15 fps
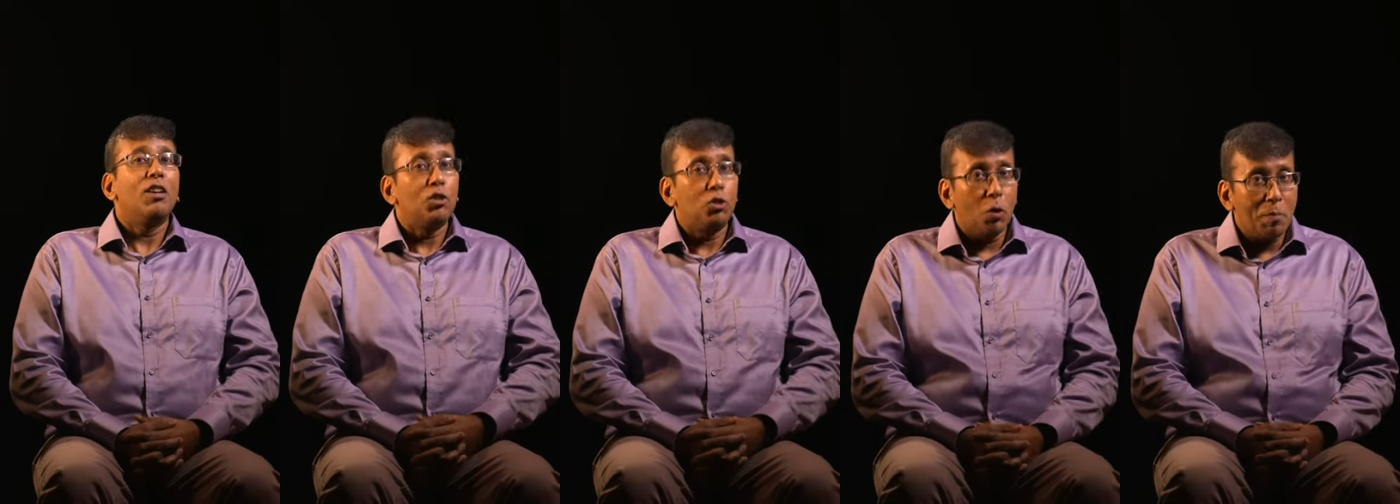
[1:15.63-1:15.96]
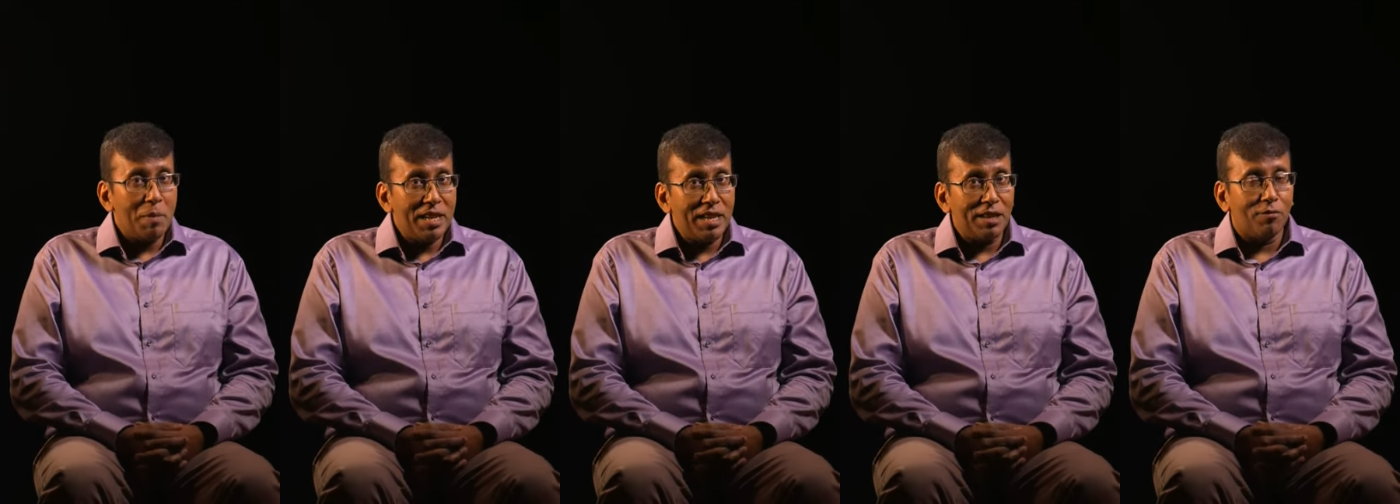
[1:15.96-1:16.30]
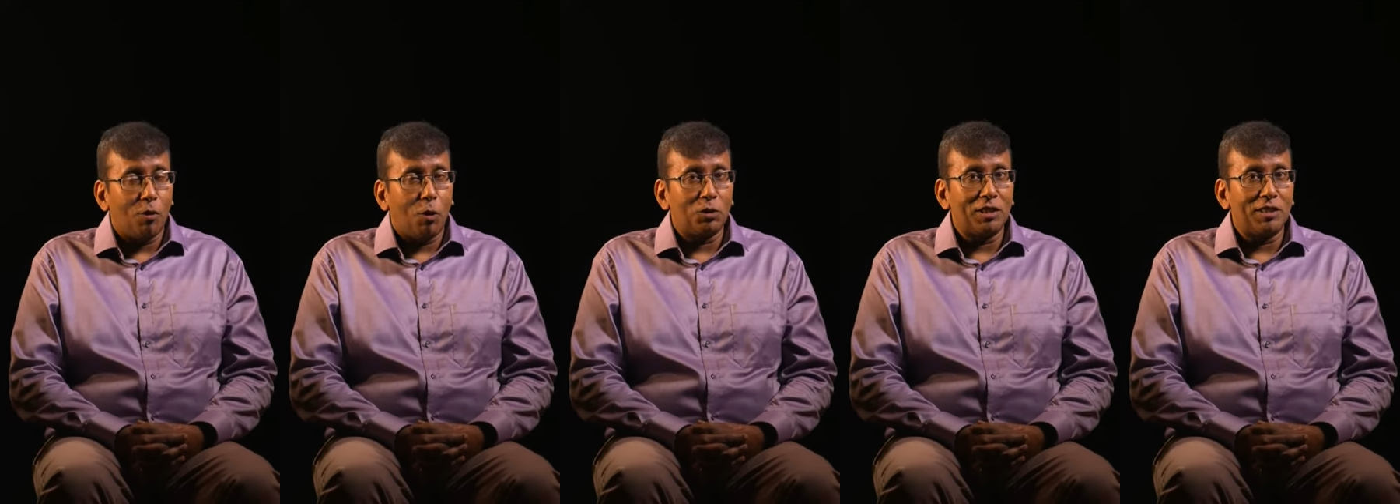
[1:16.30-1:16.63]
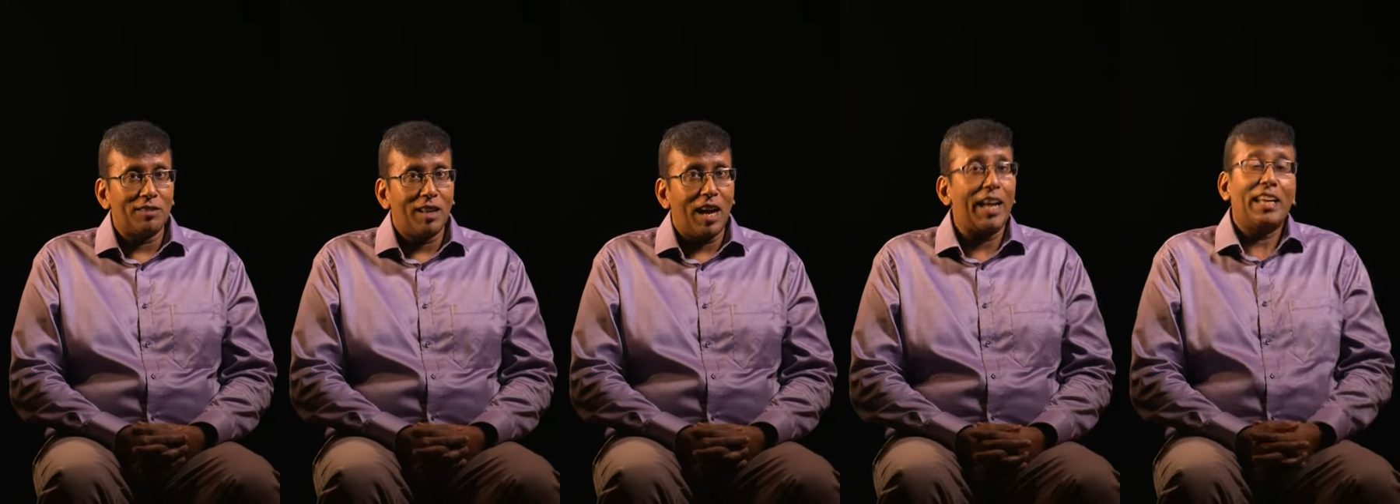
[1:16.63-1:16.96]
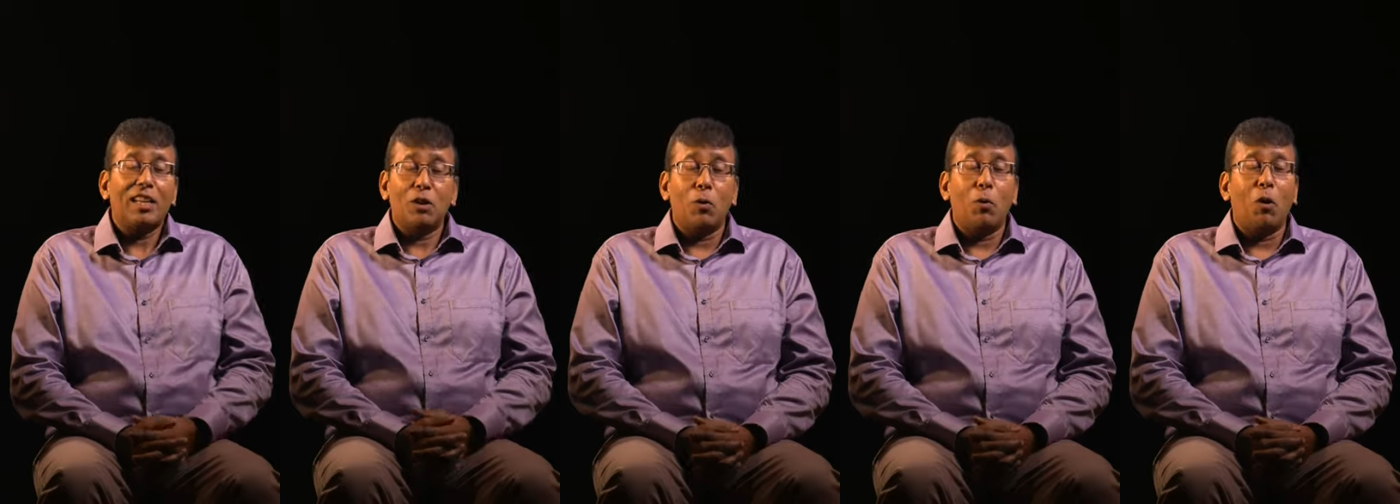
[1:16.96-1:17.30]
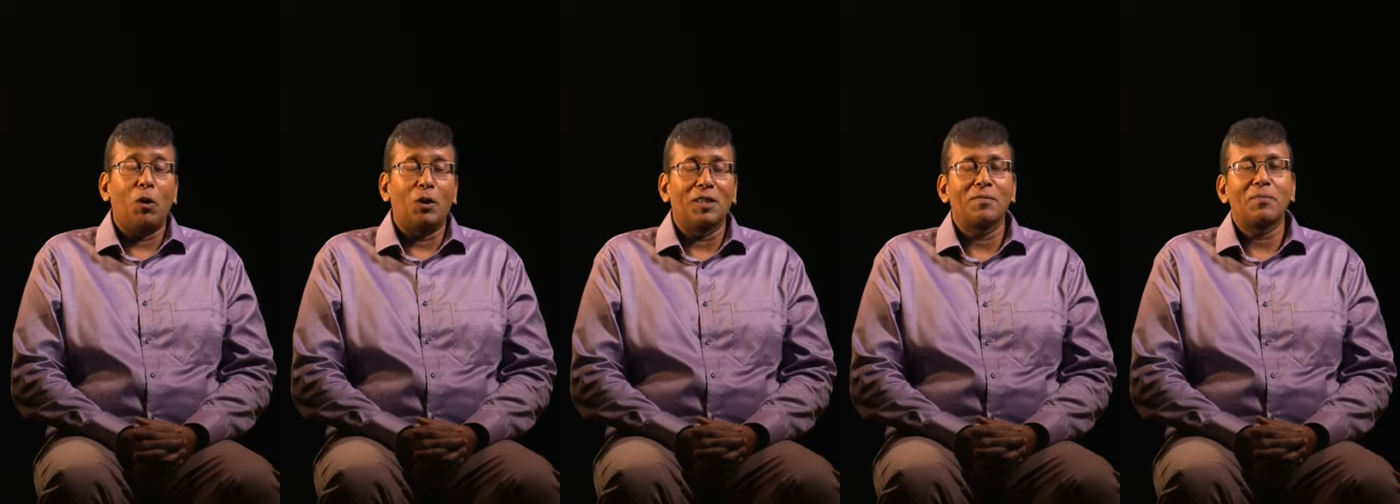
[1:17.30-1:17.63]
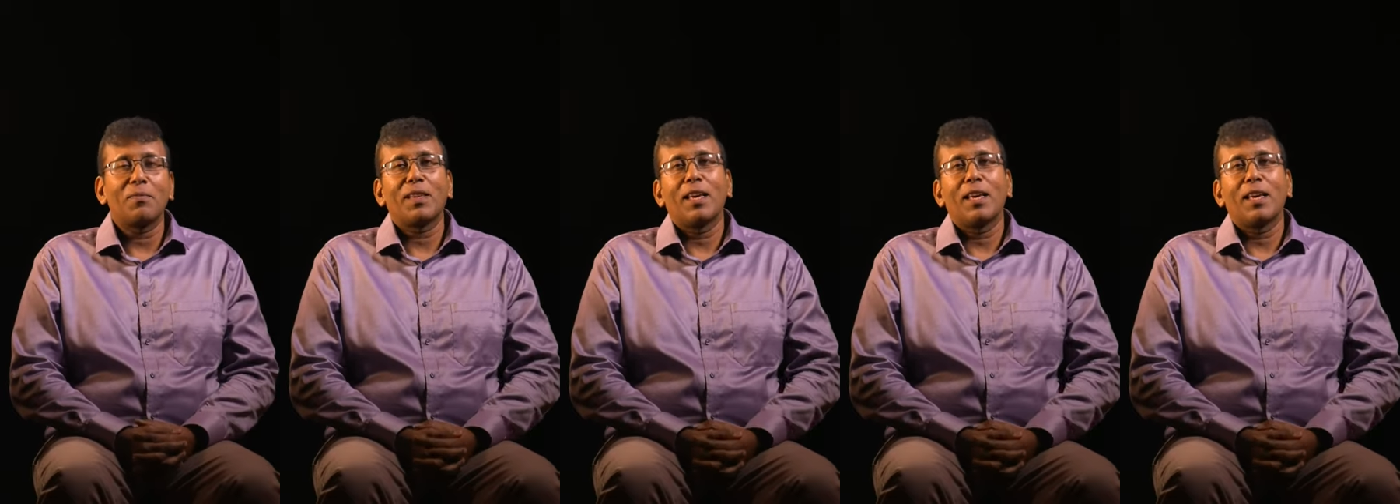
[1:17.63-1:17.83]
dominion forces. I can go on.